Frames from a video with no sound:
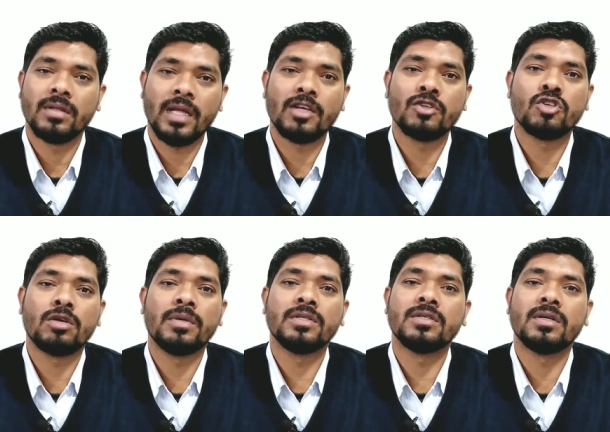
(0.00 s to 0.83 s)
Thank you so
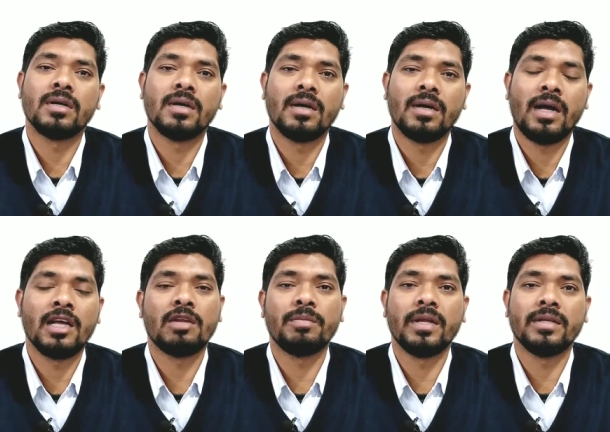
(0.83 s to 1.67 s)
much. I
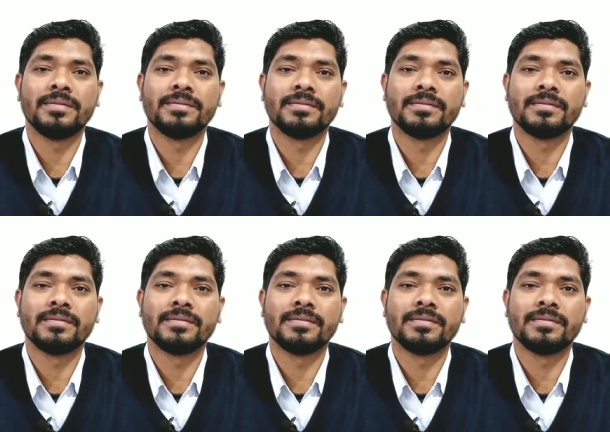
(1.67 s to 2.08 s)
remain.